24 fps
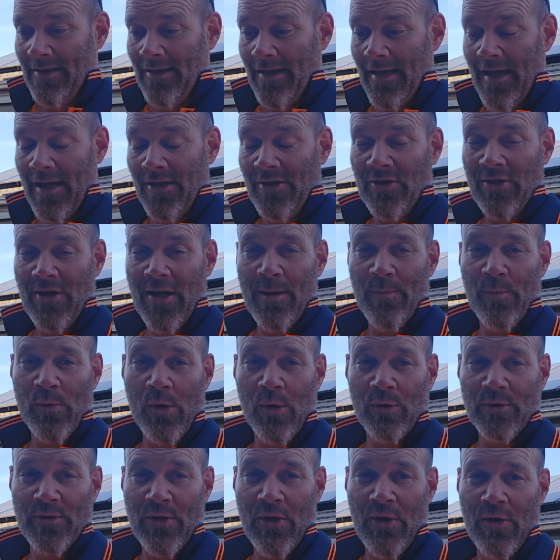a cheaper
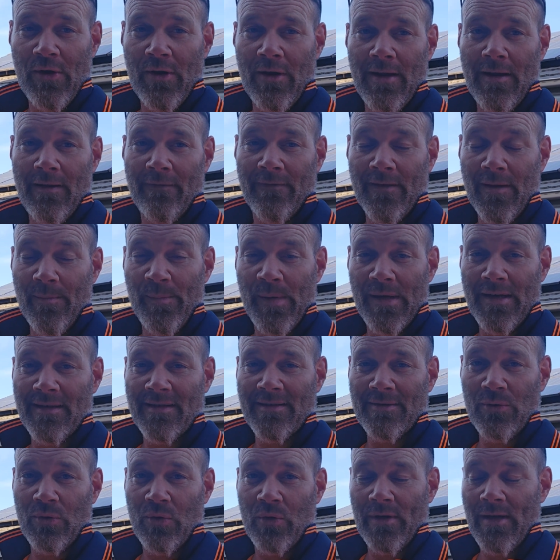alternative, a bit of
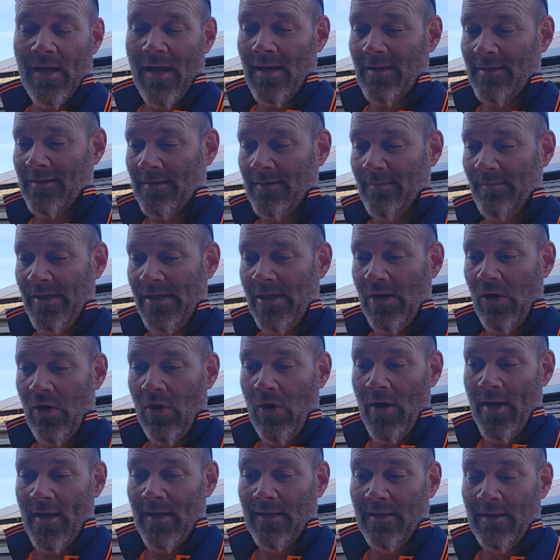sawdust, some
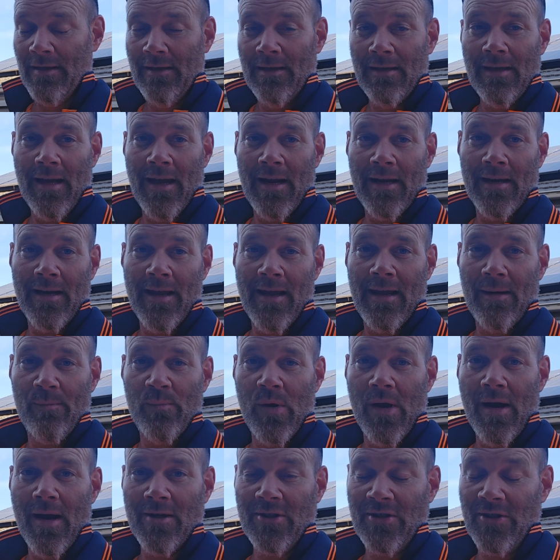dye and an
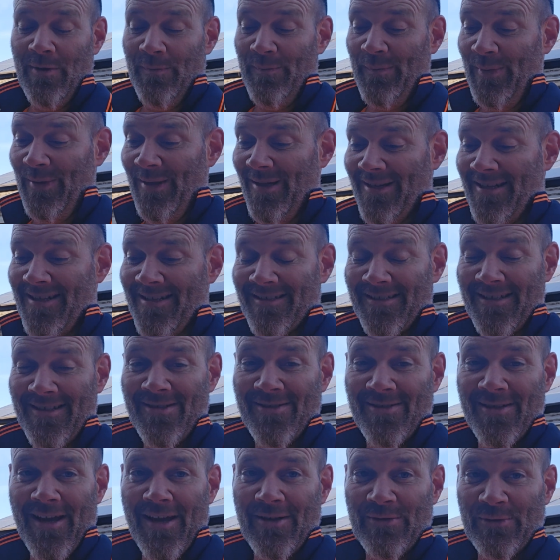airbrush, bloody
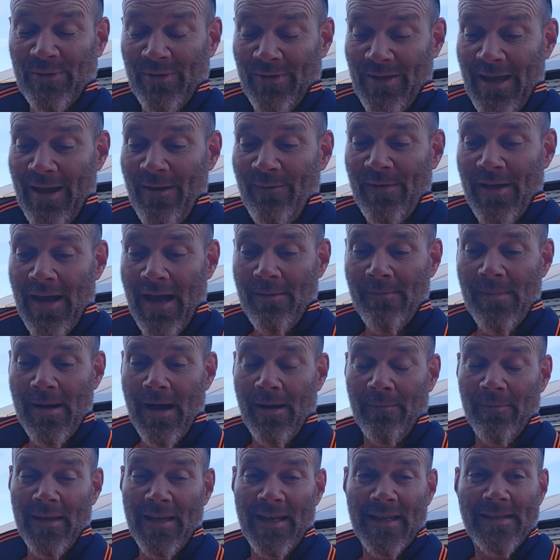sensational. They've come
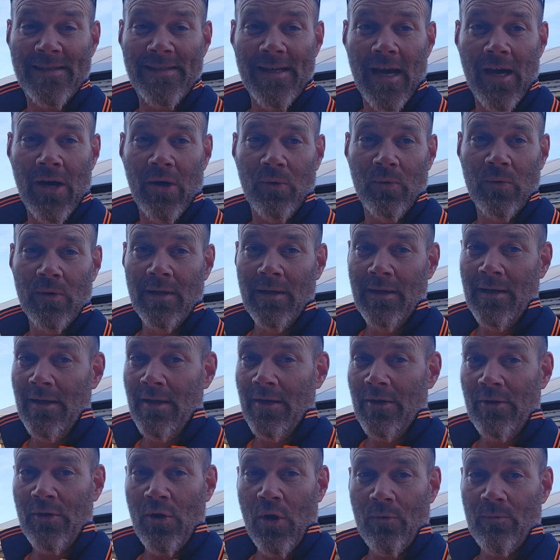up, they're dull,
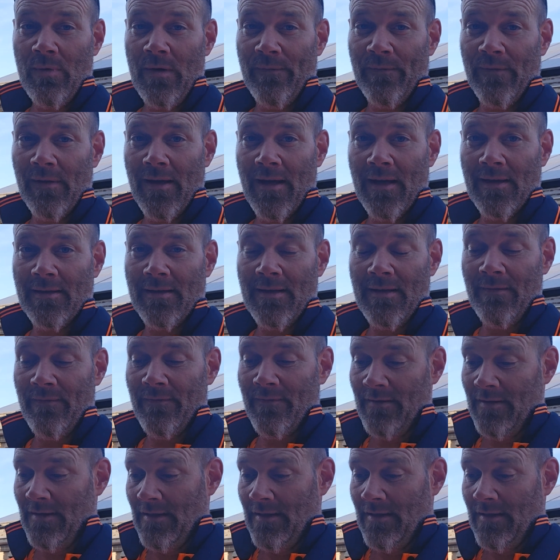not reflective.